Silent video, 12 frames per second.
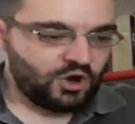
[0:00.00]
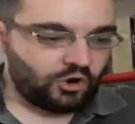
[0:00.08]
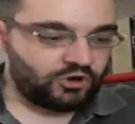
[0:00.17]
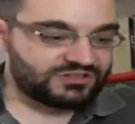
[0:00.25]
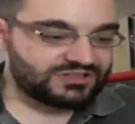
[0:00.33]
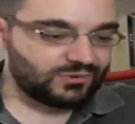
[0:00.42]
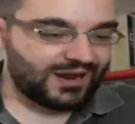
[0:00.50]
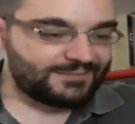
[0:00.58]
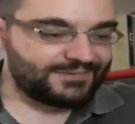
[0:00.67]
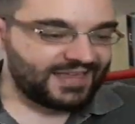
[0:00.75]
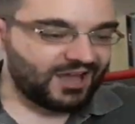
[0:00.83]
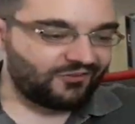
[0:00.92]
Once
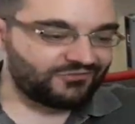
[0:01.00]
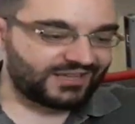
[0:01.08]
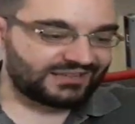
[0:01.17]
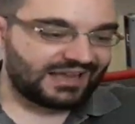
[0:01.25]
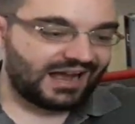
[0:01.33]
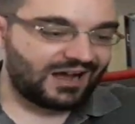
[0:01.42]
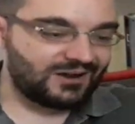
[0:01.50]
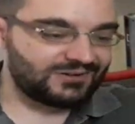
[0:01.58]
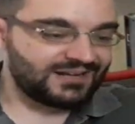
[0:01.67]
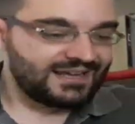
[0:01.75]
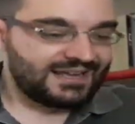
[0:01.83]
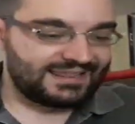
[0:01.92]
well beyond the
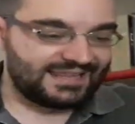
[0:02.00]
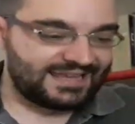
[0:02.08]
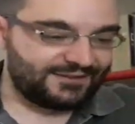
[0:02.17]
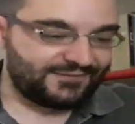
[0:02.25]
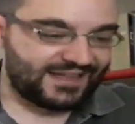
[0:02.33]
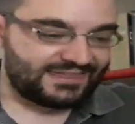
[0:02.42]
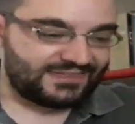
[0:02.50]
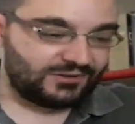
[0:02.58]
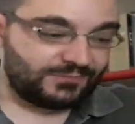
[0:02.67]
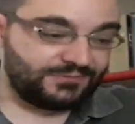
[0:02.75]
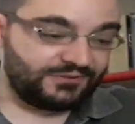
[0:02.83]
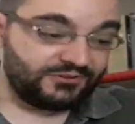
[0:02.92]
town, leave an
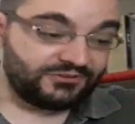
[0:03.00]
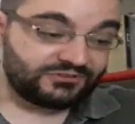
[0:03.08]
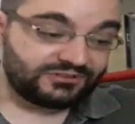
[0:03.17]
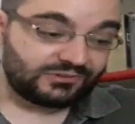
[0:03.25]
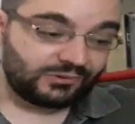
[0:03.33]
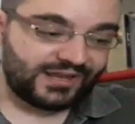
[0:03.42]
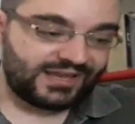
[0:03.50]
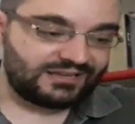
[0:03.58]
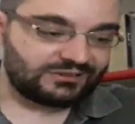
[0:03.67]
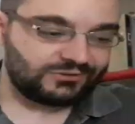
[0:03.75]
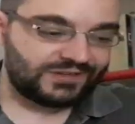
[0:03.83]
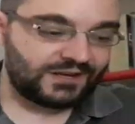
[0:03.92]
obvious
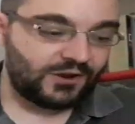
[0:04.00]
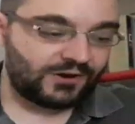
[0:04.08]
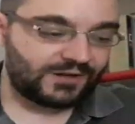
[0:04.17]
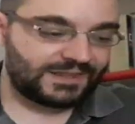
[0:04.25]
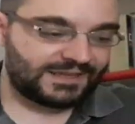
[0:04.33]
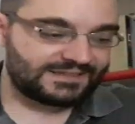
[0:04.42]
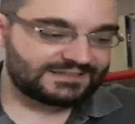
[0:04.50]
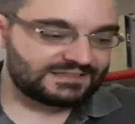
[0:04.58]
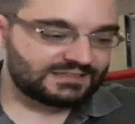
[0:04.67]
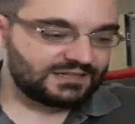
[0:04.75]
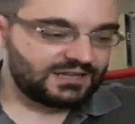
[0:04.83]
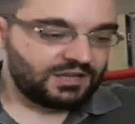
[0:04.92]
trail to the
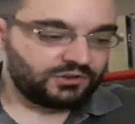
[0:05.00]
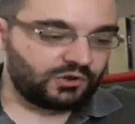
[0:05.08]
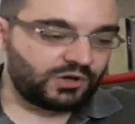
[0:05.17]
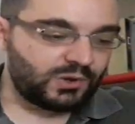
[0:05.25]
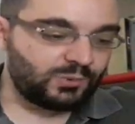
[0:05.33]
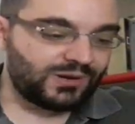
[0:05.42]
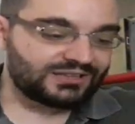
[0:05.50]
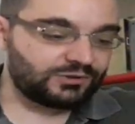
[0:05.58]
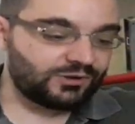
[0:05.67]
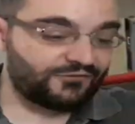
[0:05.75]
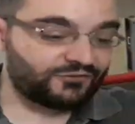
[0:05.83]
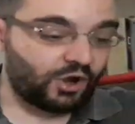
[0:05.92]
northeast, doing what
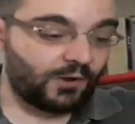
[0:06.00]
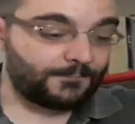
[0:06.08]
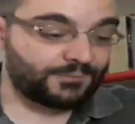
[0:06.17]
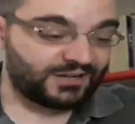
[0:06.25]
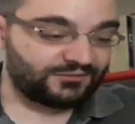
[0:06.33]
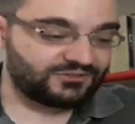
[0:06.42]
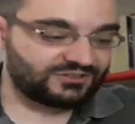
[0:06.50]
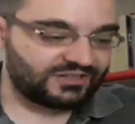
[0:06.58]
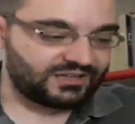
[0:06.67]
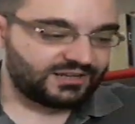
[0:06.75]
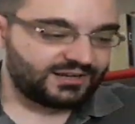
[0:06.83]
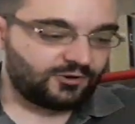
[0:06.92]
you have done
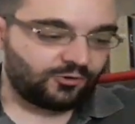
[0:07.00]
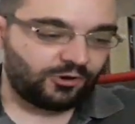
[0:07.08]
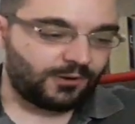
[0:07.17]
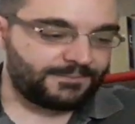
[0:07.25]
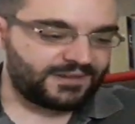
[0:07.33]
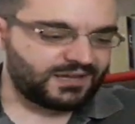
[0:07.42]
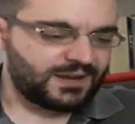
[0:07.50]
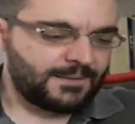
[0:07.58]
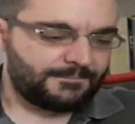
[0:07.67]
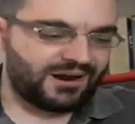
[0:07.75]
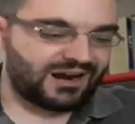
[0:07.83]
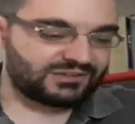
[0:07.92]
previously, robbing,
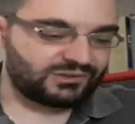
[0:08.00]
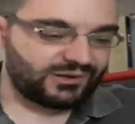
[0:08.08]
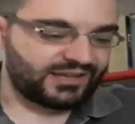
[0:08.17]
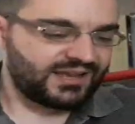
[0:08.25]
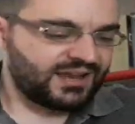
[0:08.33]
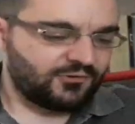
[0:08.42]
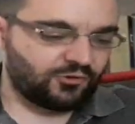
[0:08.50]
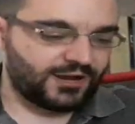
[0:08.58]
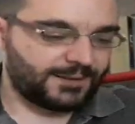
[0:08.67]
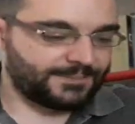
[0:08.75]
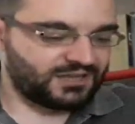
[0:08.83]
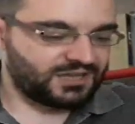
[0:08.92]
murdering,
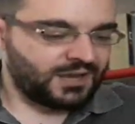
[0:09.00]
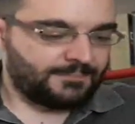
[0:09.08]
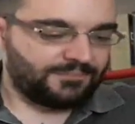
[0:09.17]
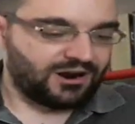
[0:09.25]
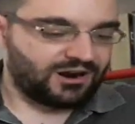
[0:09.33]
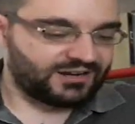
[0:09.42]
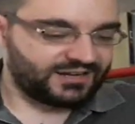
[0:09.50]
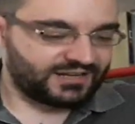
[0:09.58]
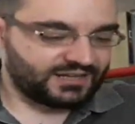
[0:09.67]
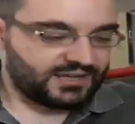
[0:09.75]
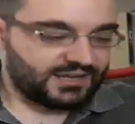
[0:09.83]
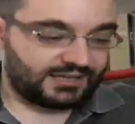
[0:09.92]
raping,
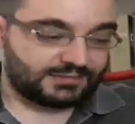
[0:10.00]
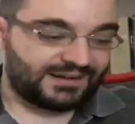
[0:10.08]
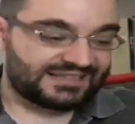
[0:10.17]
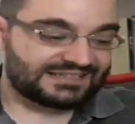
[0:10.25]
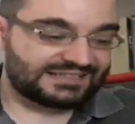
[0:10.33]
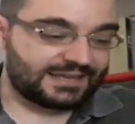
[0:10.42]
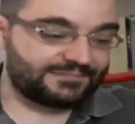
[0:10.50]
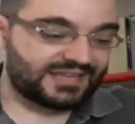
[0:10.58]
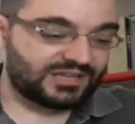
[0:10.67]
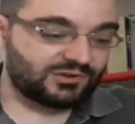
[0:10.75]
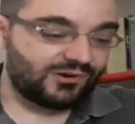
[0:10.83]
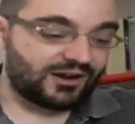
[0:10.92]
burning. It must seem
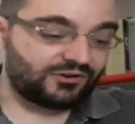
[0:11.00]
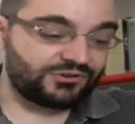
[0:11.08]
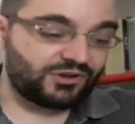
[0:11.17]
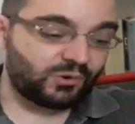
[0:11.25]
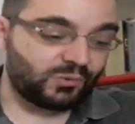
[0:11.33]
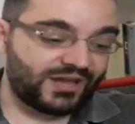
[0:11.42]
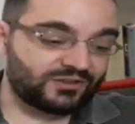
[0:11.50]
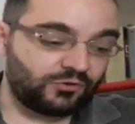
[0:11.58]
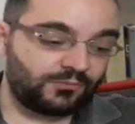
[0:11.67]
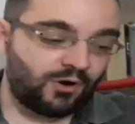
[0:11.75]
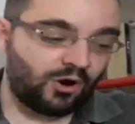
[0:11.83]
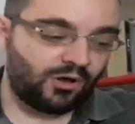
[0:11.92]
that you are on your way
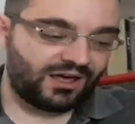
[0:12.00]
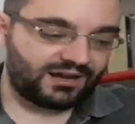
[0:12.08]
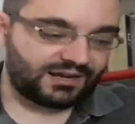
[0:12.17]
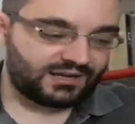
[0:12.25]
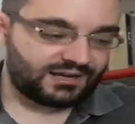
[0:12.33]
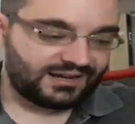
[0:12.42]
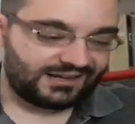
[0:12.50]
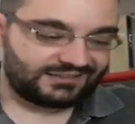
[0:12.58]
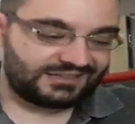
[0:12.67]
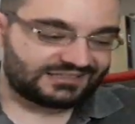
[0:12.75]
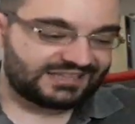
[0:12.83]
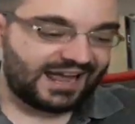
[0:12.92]
to Molag.
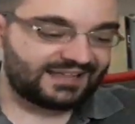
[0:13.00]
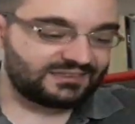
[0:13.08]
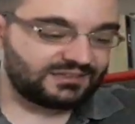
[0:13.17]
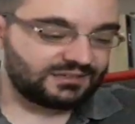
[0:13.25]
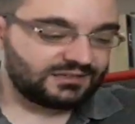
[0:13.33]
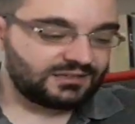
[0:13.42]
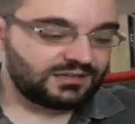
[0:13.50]
Understand?"